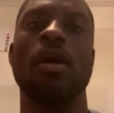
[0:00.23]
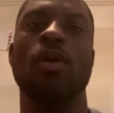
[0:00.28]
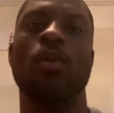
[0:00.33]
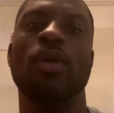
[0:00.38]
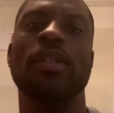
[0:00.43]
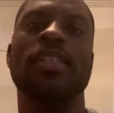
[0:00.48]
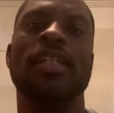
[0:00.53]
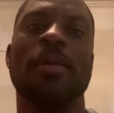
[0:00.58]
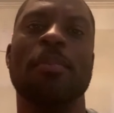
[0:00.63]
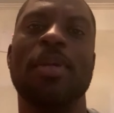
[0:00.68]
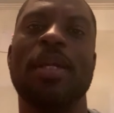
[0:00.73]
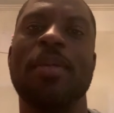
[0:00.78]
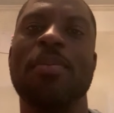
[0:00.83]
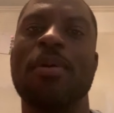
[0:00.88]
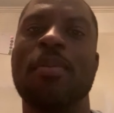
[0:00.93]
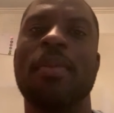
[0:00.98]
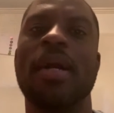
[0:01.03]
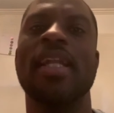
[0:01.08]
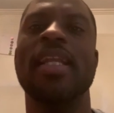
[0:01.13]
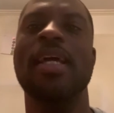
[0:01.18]
What's up, people?
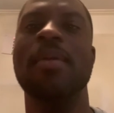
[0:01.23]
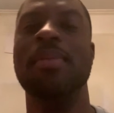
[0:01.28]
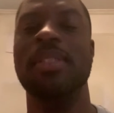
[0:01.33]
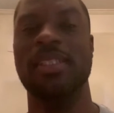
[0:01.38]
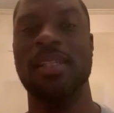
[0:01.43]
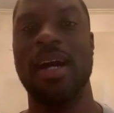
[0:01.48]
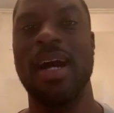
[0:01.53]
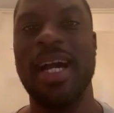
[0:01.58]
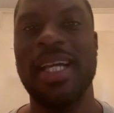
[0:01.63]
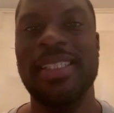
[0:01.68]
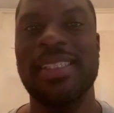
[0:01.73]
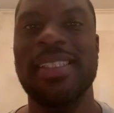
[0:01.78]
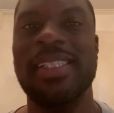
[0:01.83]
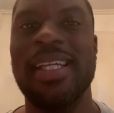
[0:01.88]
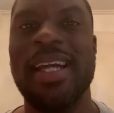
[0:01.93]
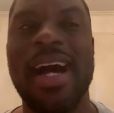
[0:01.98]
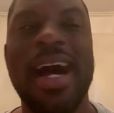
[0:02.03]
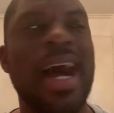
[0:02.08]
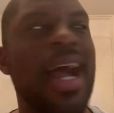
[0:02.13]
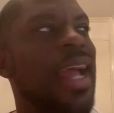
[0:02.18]
My name is
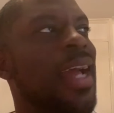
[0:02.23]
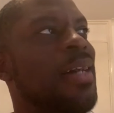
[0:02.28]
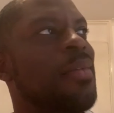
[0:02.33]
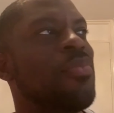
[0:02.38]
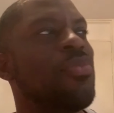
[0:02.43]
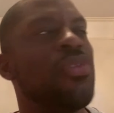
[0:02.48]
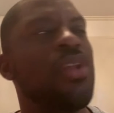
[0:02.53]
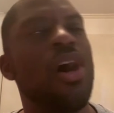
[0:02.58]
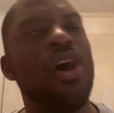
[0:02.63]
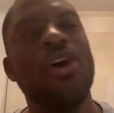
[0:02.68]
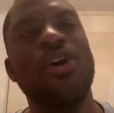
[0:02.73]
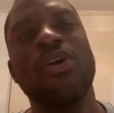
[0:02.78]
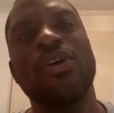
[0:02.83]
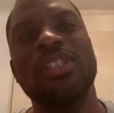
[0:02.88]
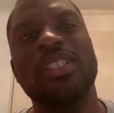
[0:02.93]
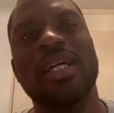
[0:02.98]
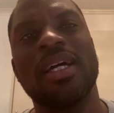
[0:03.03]
IC. I am the host.